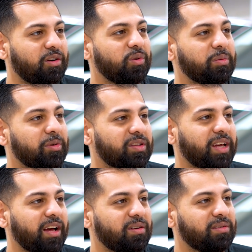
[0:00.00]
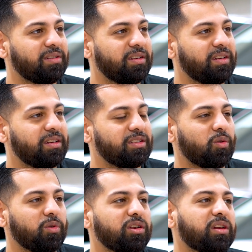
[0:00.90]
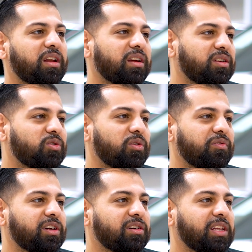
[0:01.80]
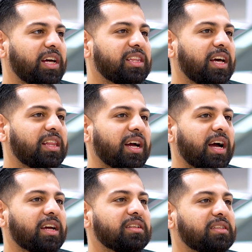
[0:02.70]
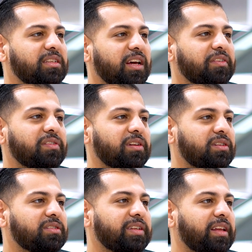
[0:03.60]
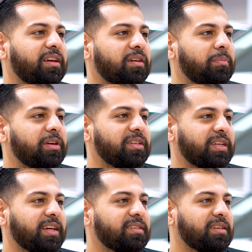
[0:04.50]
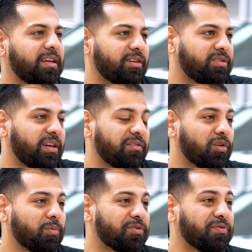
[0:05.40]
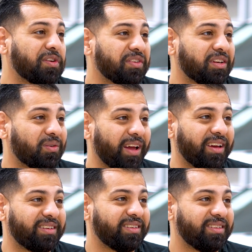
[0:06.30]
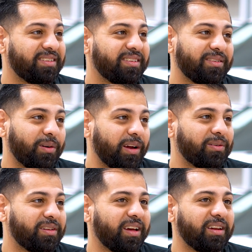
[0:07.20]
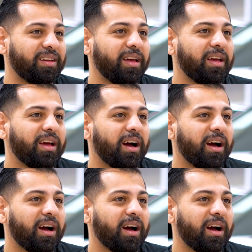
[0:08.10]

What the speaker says: in a rebuild title. So when you're getting into a vehicle like that, like I can definitely understand it could be enticing. Like you're saving almost 50 grand, right? And